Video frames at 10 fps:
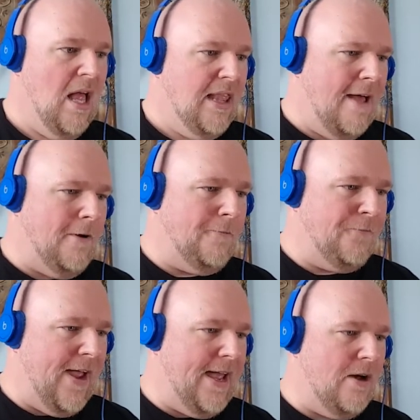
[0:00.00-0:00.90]
Level
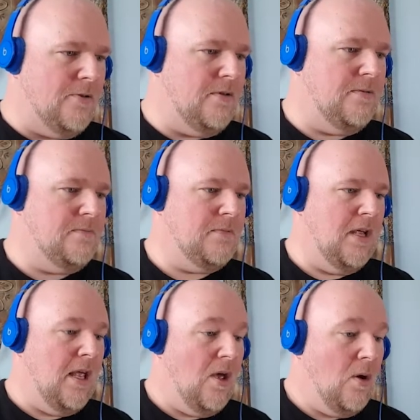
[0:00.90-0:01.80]
failed!
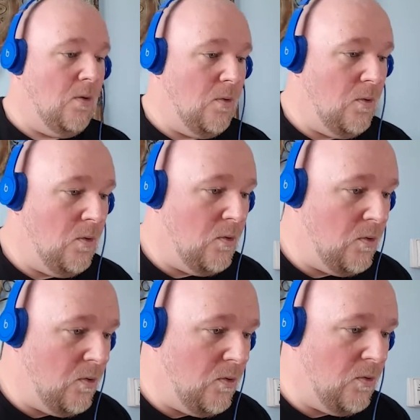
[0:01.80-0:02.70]

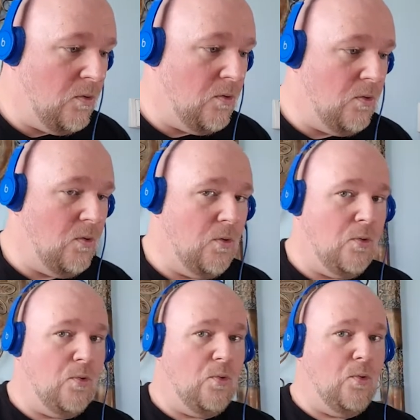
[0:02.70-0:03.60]

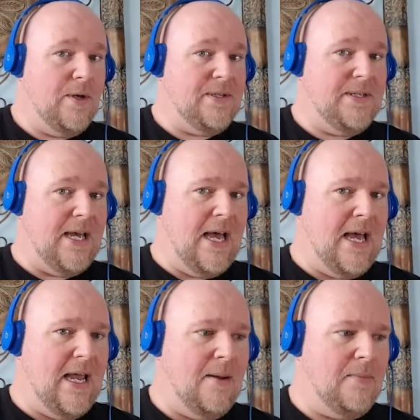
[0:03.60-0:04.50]
Ooh, it's
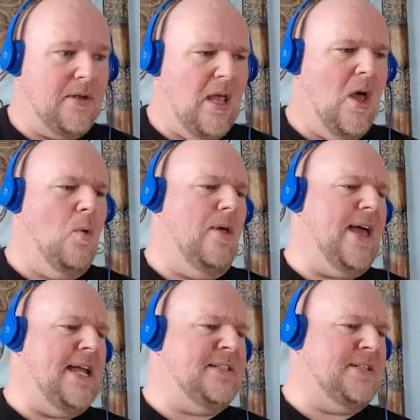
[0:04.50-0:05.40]
timed. Well,
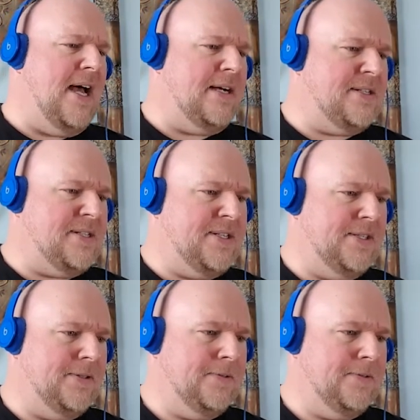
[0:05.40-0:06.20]
that sucks.